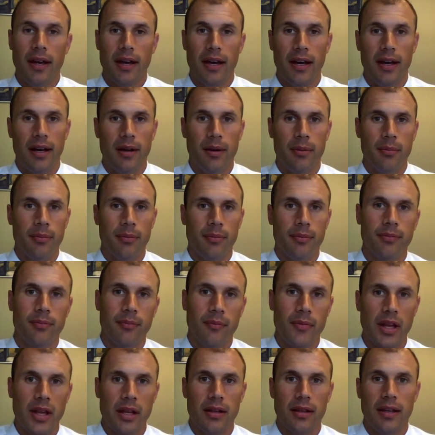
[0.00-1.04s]

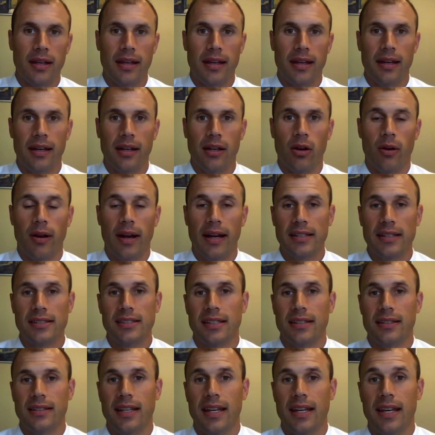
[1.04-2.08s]
in a car
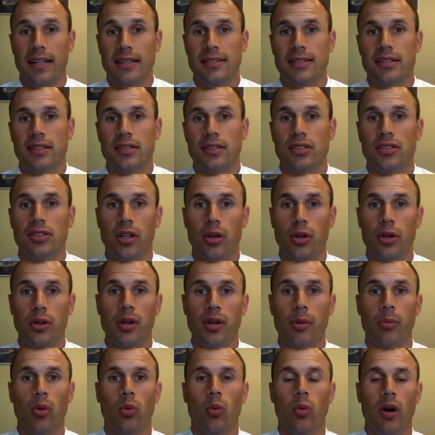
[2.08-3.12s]
accident case? So
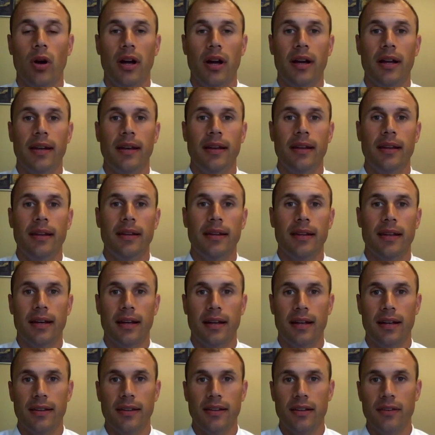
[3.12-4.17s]
number one,
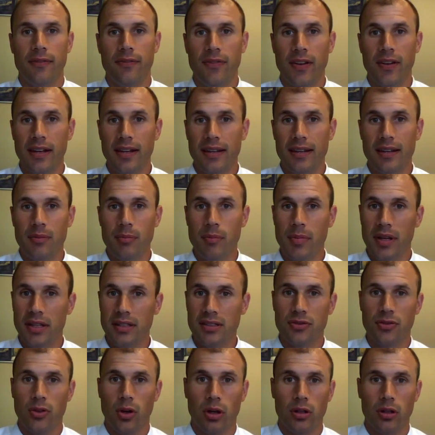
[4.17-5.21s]
the defendant
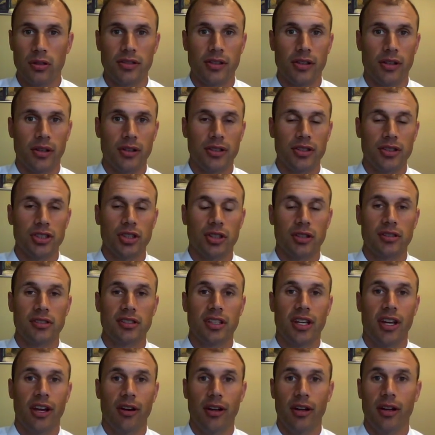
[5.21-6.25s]
admits fault to their insurance
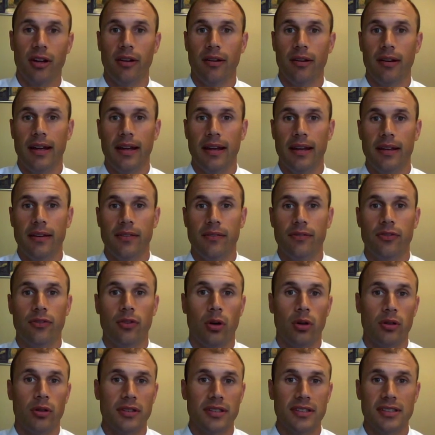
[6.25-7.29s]
carrier and
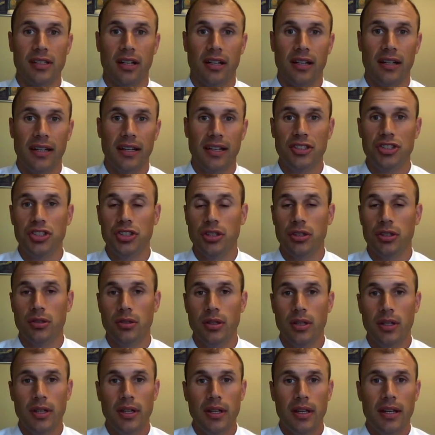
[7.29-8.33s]
fault is not an issue.
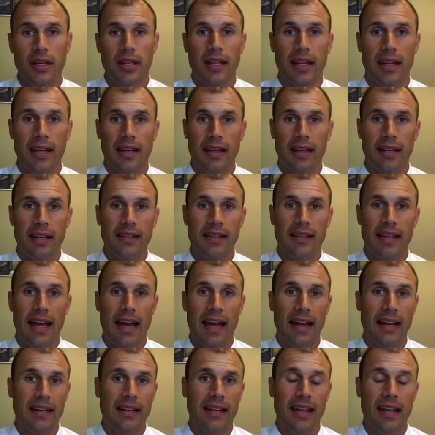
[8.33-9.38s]
In
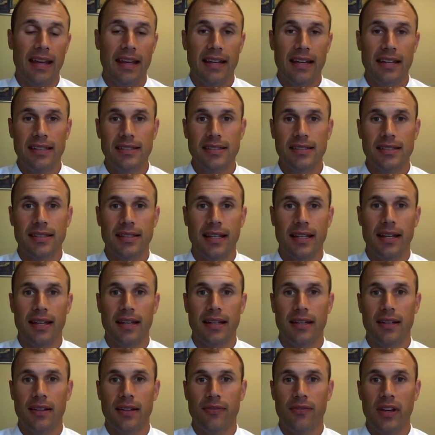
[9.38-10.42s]
that case,
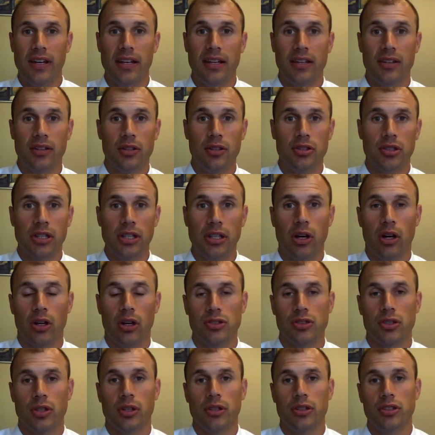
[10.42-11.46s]
the defendant usually
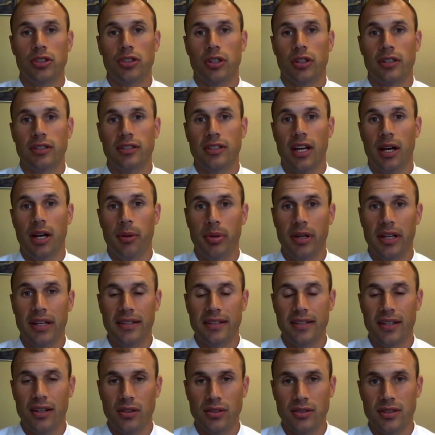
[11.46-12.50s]
calls their own insurance company,
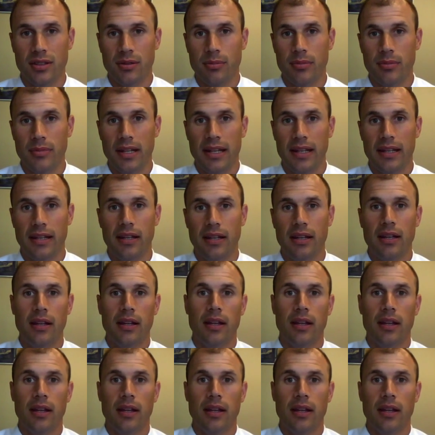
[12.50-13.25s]
tells them that